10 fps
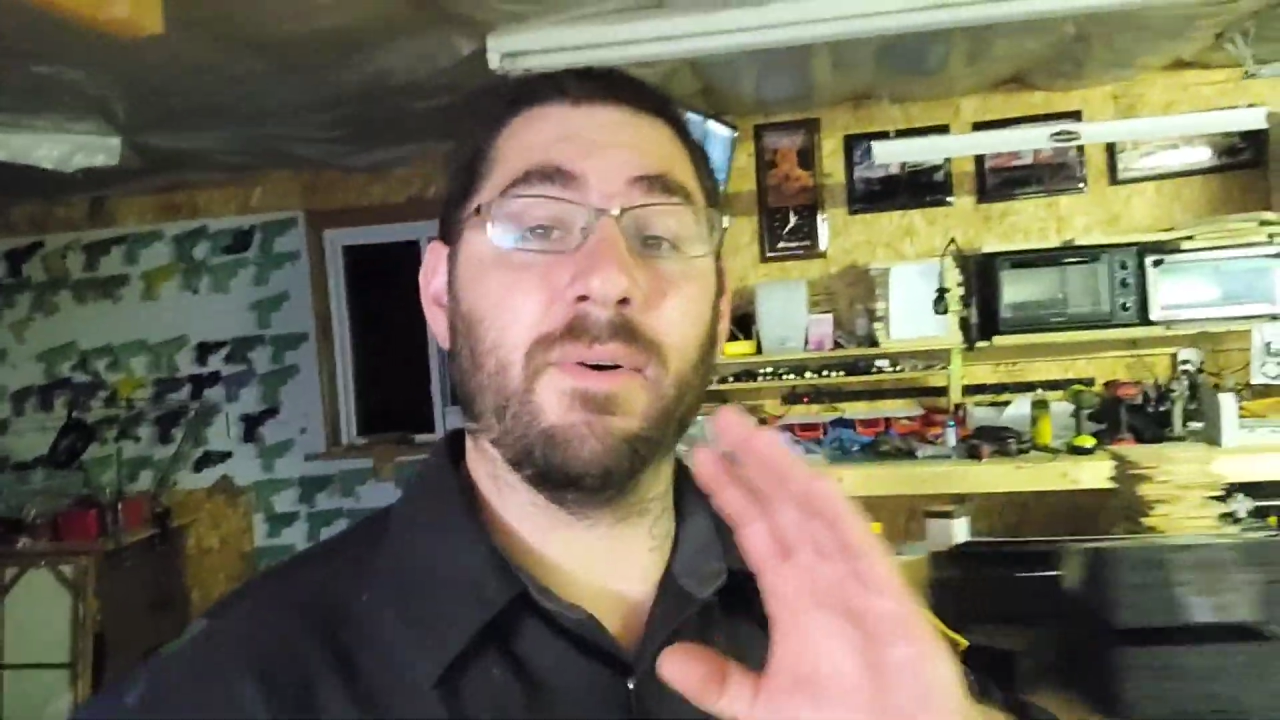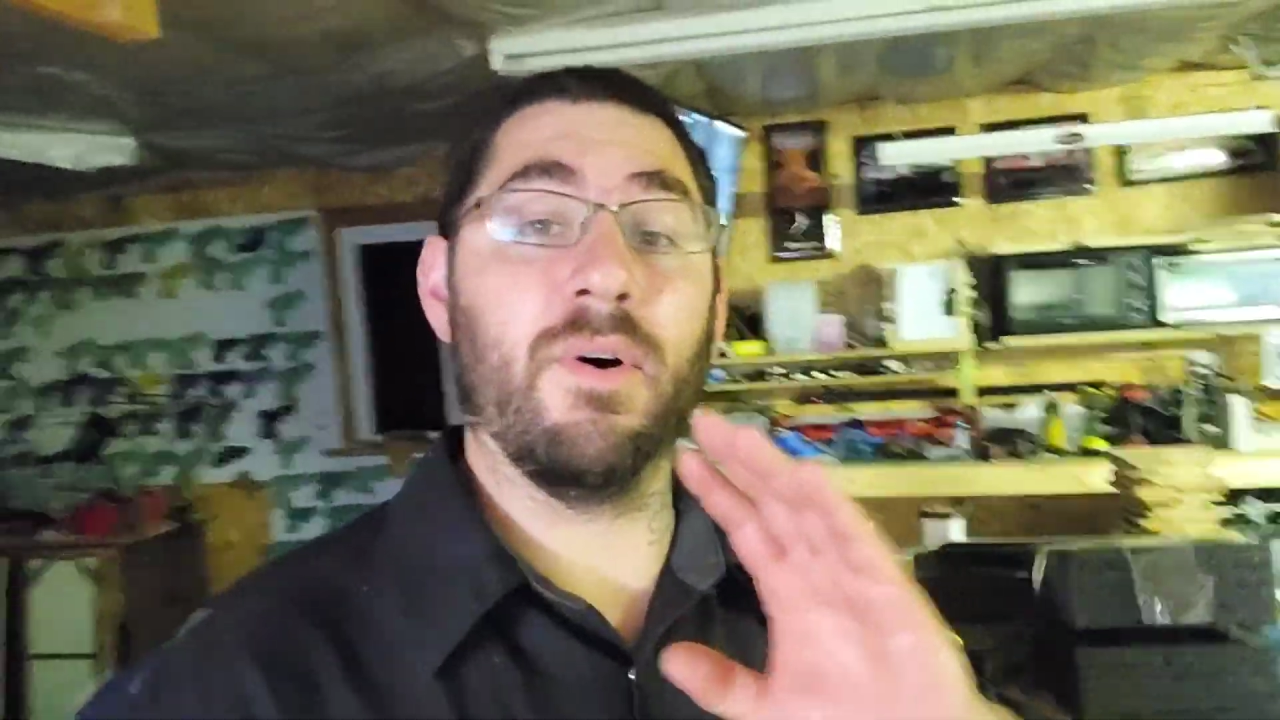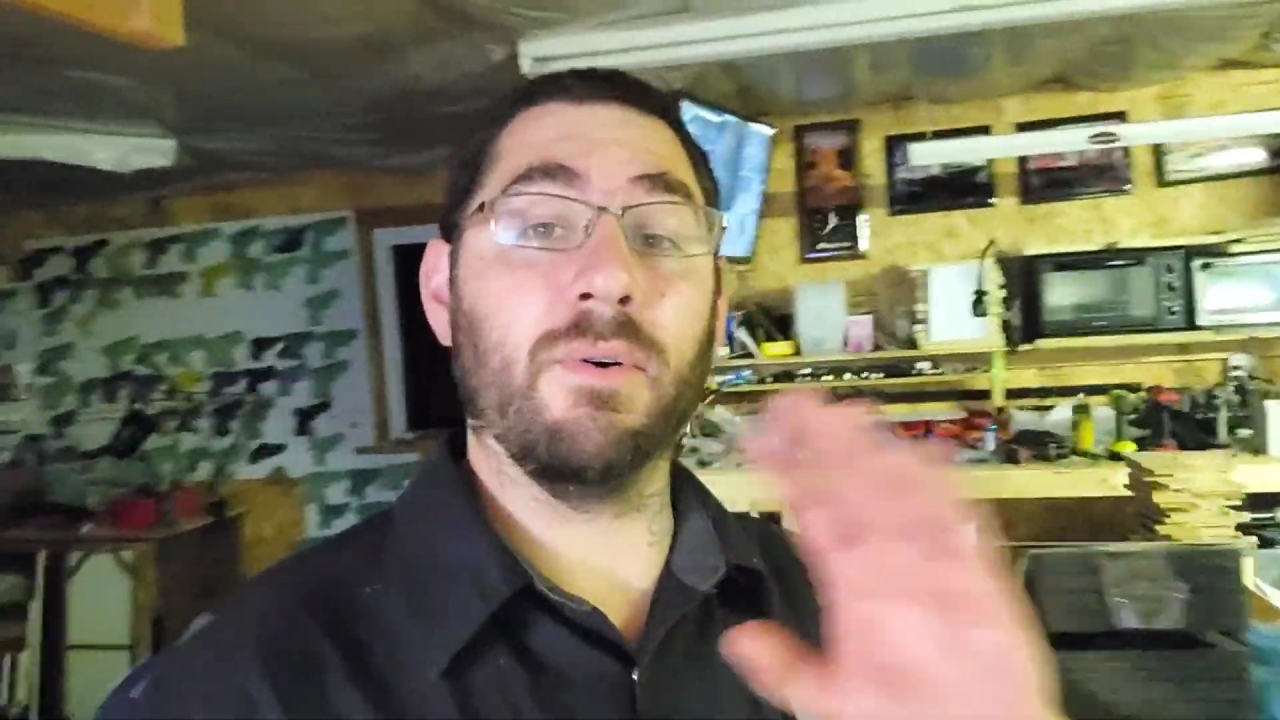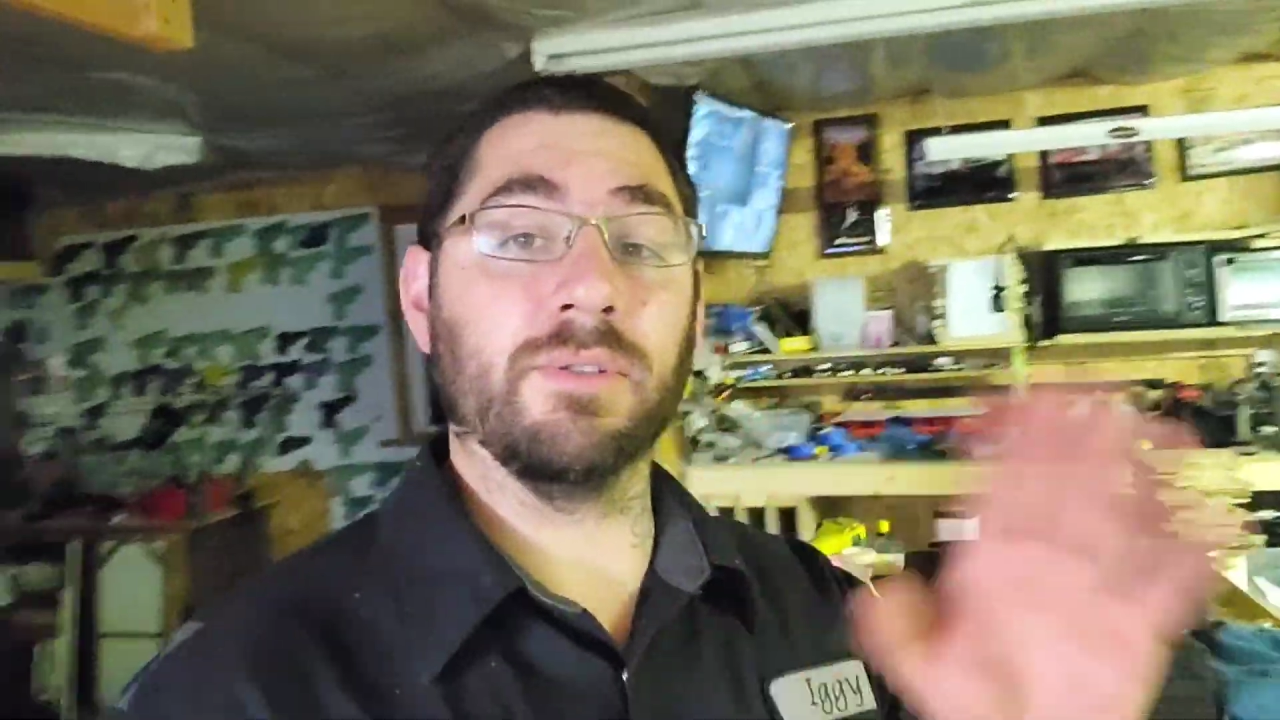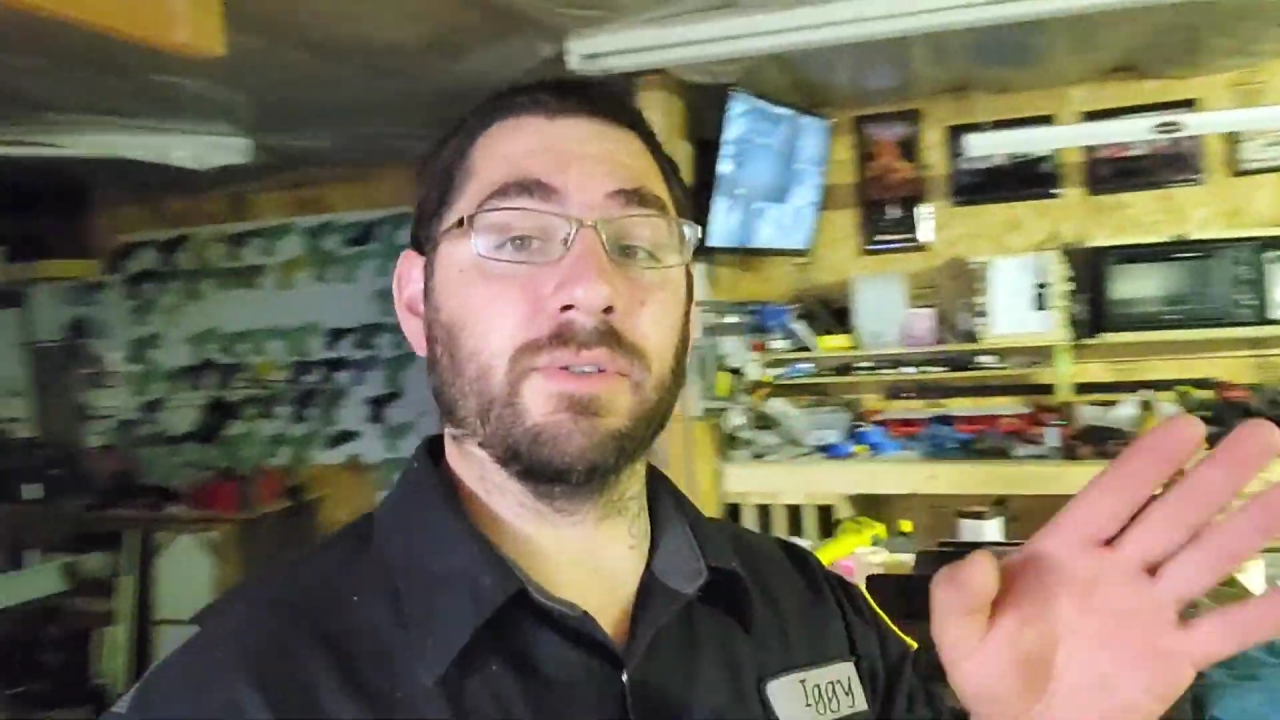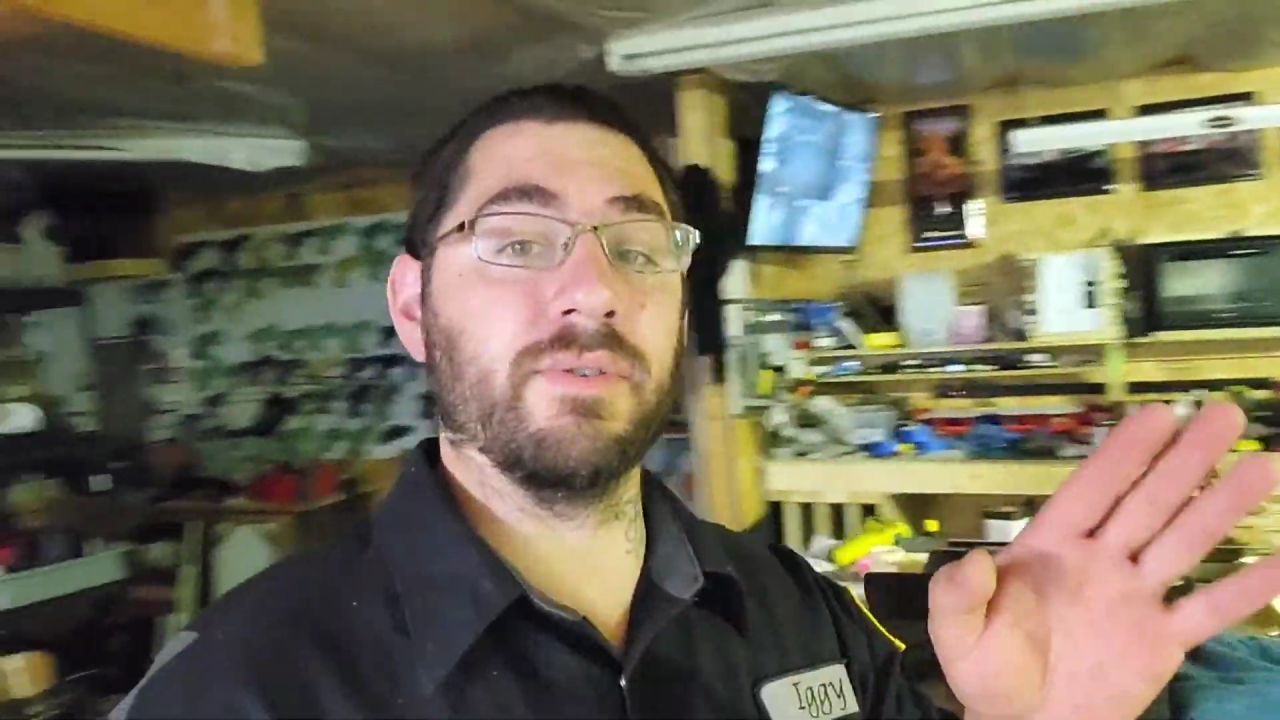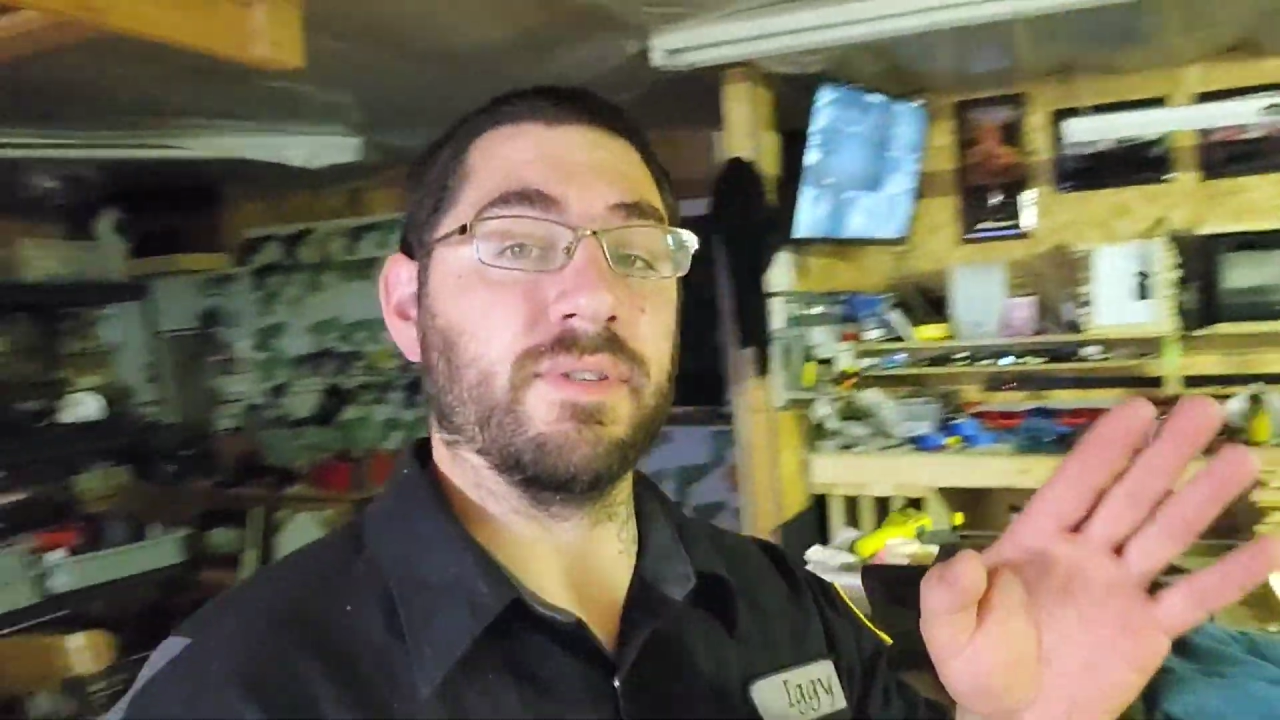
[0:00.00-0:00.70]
a holster